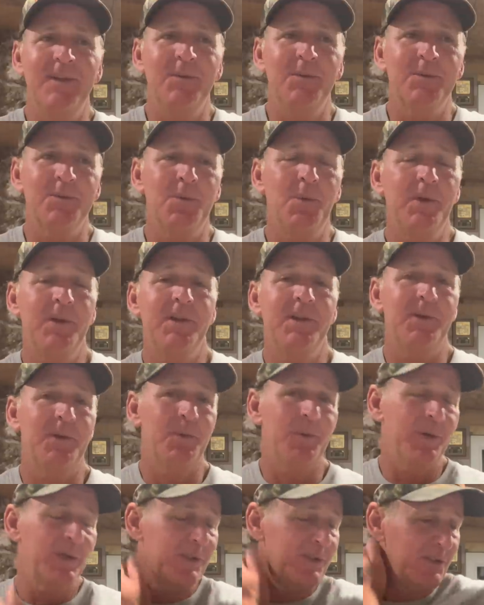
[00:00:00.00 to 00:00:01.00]
was one of the
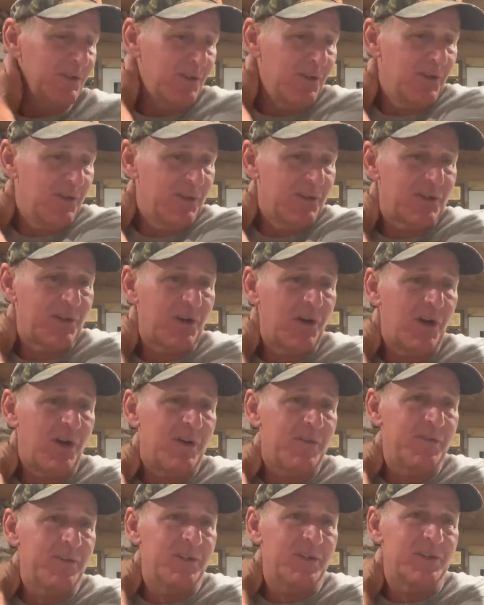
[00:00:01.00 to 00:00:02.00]
original
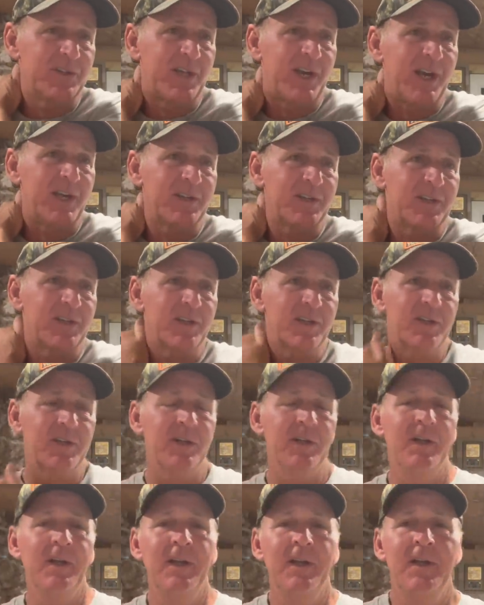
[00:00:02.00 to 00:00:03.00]
crawfish out
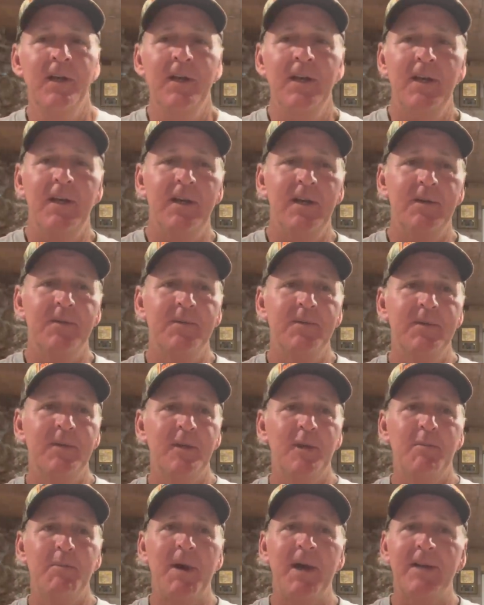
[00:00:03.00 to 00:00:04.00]
there
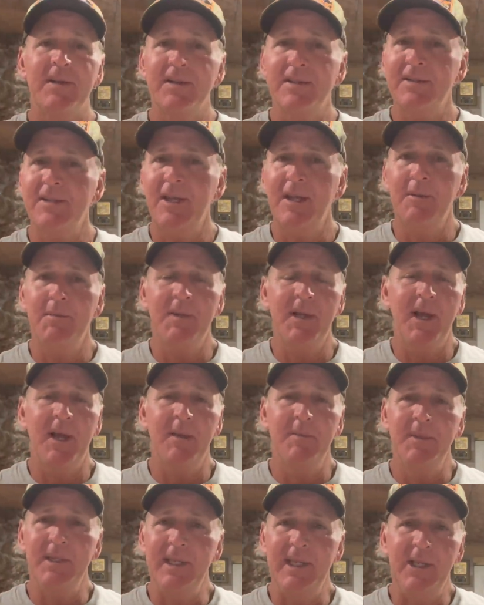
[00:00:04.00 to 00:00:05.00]
about the same
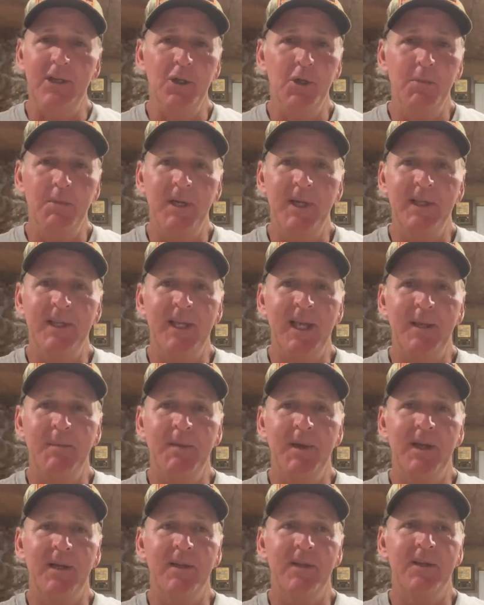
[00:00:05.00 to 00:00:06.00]
time the Gedo bug came
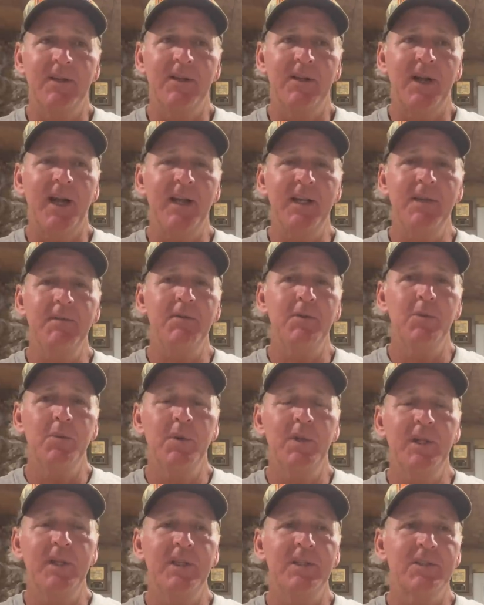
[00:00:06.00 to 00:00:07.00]
out of there. I never
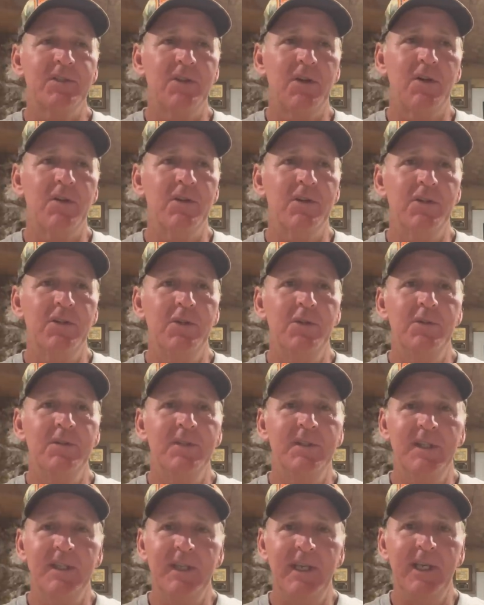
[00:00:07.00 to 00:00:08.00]
really started
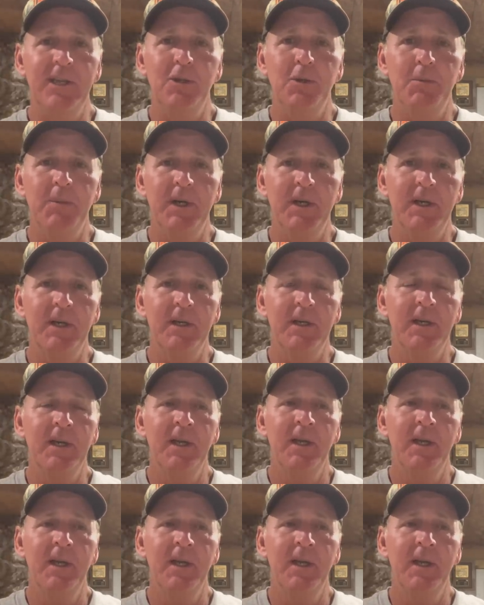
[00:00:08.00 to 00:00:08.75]
using the Gedo bug